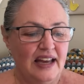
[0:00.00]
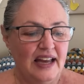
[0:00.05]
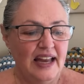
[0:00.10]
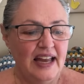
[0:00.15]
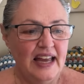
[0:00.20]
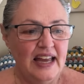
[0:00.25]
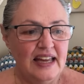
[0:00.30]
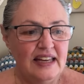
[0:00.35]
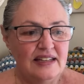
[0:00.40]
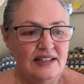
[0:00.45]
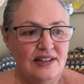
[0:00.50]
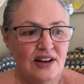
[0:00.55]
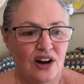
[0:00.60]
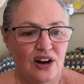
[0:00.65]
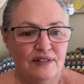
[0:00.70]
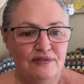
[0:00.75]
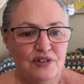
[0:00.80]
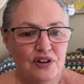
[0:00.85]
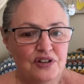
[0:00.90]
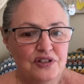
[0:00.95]
And
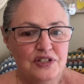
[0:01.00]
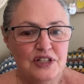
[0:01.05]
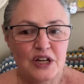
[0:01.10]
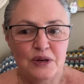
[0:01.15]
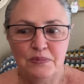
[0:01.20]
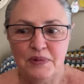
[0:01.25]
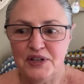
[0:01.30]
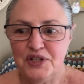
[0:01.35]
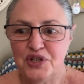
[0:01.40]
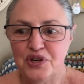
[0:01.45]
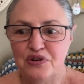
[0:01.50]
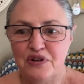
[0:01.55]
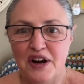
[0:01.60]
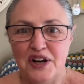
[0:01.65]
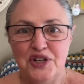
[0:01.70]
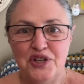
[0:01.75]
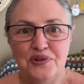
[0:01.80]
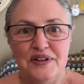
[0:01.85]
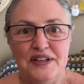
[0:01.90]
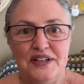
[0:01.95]
I've got so much
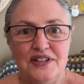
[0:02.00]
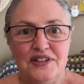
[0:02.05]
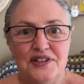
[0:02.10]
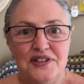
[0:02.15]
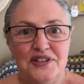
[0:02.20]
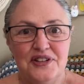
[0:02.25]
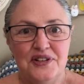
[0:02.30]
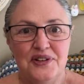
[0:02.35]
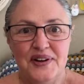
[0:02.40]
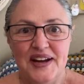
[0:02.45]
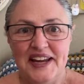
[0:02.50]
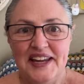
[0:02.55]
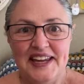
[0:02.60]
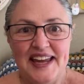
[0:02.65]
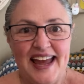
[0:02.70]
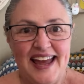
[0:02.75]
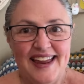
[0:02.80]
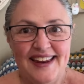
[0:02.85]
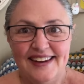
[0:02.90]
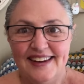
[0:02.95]
crocheting to do.
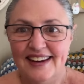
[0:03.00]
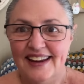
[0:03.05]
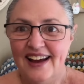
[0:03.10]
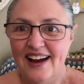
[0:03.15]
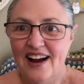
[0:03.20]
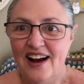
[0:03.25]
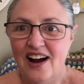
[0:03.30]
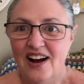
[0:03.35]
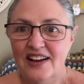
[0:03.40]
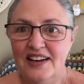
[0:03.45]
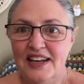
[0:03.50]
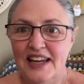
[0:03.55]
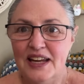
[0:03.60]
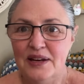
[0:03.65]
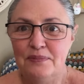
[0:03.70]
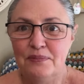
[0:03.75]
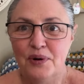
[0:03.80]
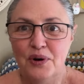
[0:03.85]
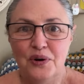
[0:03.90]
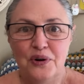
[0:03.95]
Again, I need
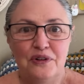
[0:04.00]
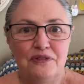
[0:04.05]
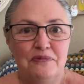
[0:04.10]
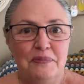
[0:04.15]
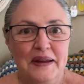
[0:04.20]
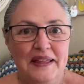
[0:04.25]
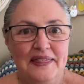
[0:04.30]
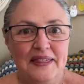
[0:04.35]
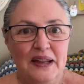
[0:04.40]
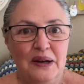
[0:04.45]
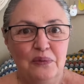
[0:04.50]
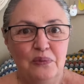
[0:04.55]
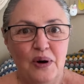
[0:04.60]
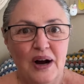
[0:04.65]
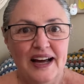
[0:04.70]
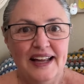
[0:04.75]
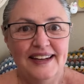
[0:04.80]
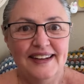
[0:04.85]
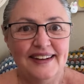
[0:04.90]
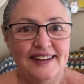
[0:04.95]
more of me than
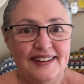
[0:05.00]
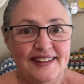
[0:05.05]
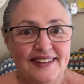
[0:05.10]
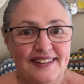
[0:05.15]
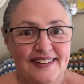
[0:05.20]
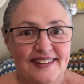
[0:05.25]
one.